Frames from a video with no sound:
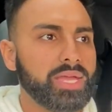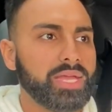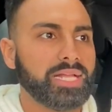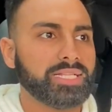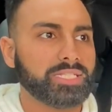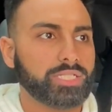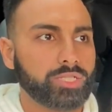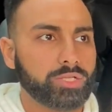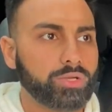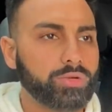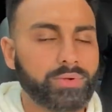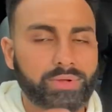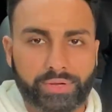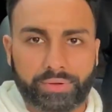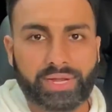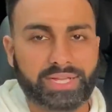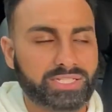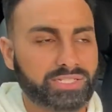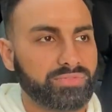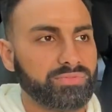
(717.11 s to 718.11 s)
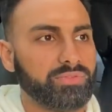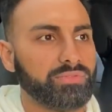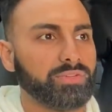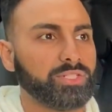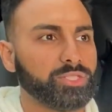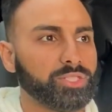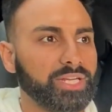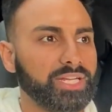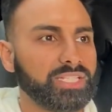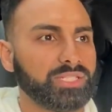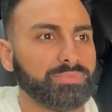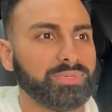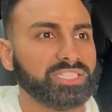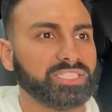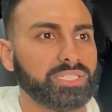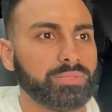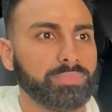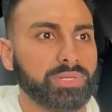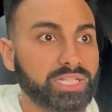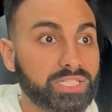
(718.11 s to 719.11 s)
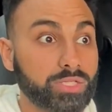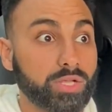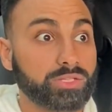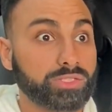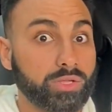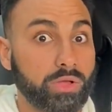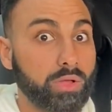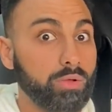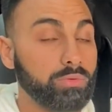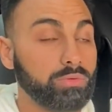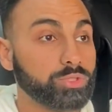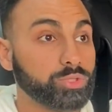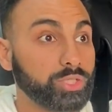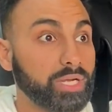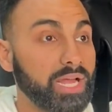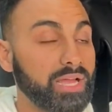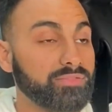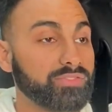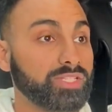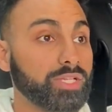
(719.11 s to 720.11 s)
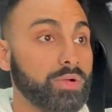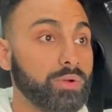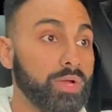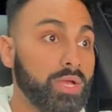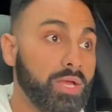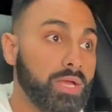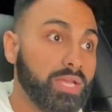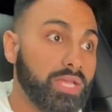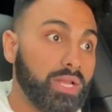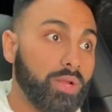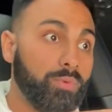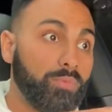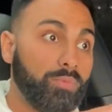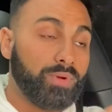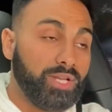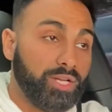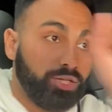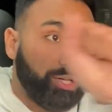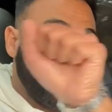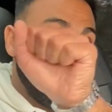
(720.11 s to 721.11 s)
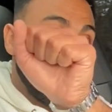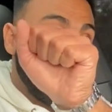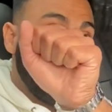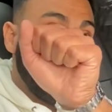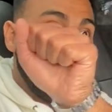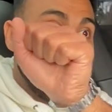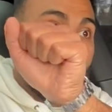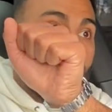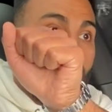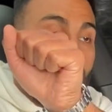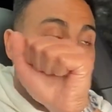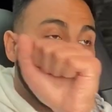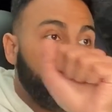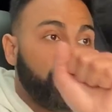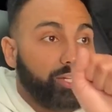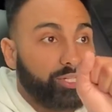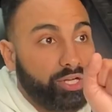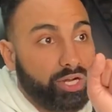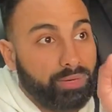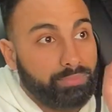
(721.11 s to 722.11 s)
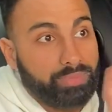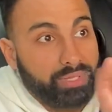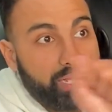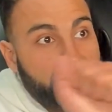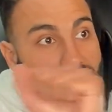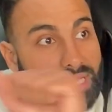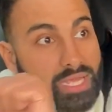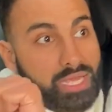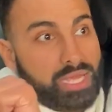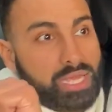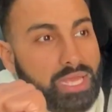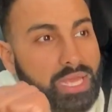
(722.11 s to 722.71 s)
It's a little aggressive of a transmission, but it's also all-wheel drive. So, you know, you're turning a wheel all the way sharply,